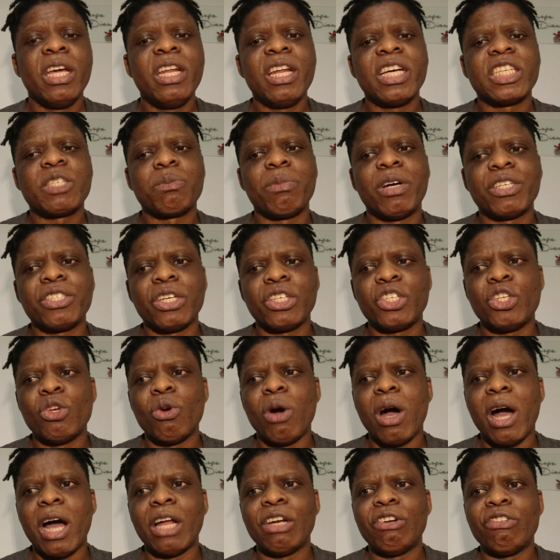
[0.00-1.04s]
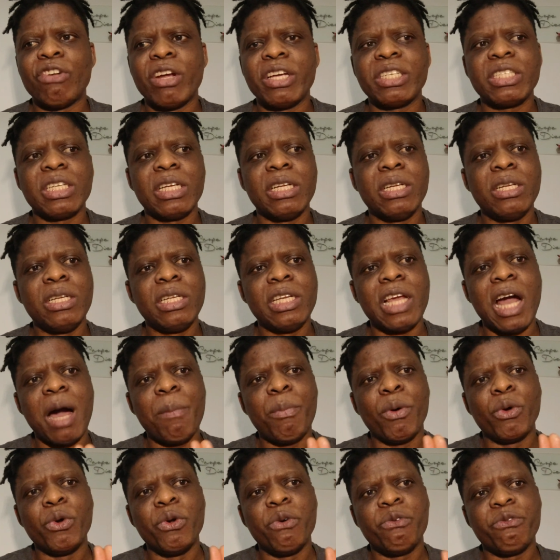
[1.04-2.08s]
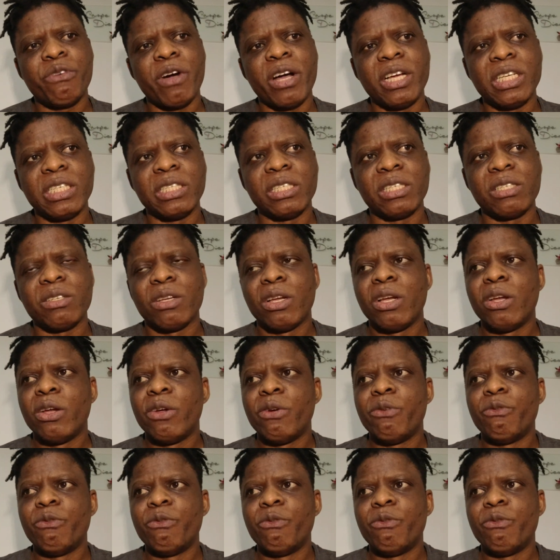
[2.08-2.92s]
in as much as you are addressing Yaa Pono fans